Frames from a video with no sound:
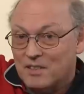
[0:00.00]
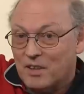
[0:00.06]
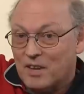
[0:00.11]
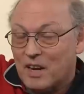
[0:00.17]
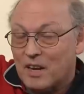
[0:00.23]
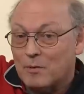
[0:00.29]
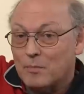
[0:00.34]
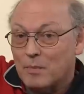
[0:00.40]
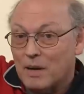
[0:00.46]
the
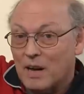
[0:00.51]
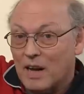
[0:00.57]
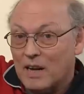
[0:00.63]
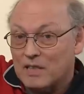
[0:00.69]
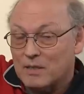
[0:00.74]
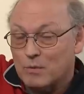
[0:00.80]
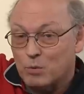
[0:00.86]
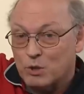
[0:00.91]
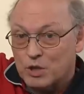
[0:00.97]

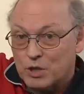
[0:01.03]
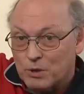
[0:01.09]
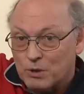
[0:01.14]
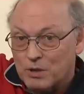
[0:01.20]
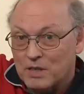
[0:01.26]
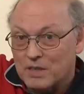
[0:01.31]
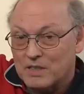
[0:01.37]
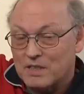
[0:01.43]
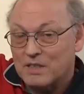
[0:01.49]
caramelized wood
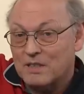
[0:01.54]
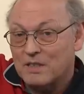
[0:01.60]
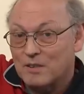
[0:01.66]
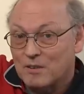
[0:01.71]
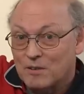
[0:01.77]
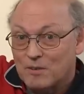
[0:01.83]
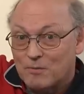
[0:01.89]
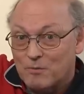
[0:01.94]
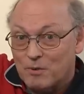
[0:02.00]

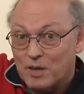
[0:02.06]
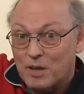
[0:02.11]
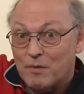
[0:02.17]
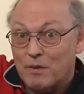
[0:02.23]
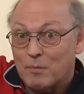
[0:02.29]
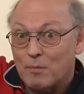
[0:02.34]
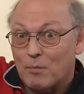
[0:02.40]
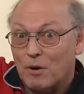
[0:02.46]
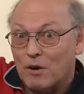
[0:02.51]
sugars for
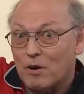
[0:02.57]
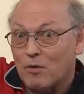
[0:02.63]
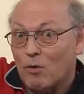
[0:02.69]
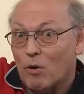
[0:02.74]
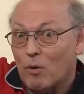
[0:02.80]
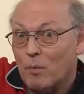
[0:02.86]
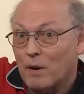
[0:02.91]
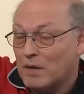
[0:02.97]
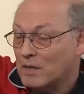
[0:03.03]
giving more
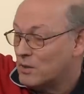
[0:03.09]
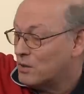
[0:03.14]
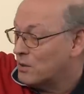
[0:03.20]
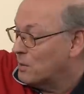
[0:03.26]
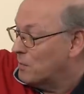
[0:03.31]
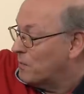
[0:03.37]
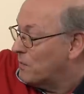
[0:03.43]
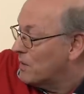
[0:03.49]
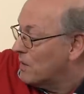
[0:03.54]
aroma
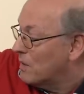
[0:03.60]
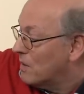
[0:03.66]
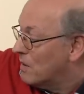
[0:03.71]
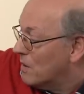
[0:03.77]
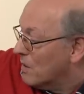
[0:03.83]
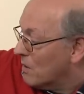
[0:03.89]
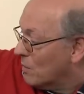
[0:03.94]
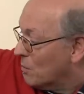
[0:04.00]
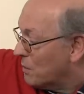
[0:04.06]
into
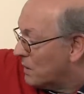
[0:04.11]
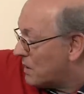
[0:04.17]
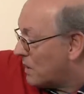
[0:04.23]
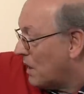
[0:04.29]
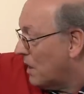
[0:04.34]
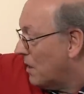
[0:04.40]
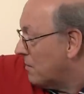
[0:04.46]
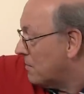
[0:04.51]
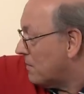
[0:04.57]
the
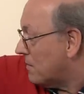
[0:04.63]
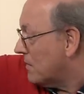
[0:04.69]
whiskey.